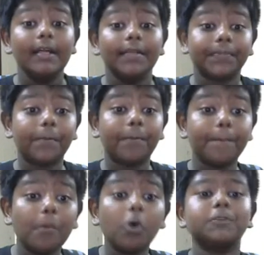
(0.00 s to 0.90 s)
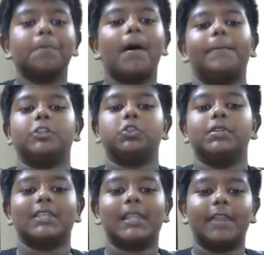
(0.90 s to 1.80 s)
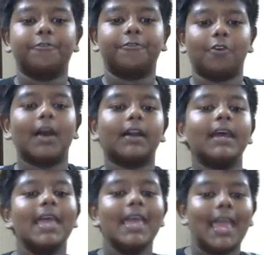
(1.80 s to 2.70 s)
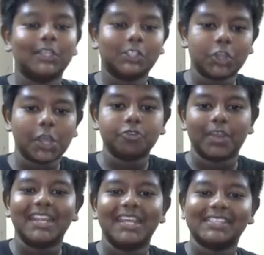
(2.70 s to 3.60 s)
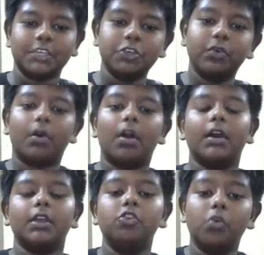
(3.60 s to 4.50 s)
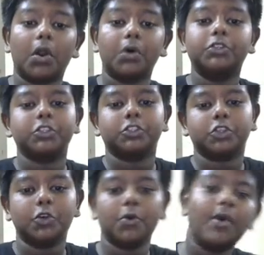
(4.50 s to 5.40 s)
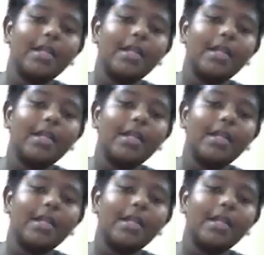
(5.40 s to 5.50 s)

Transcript: The most popular Switzerland franc exchange rate is euros to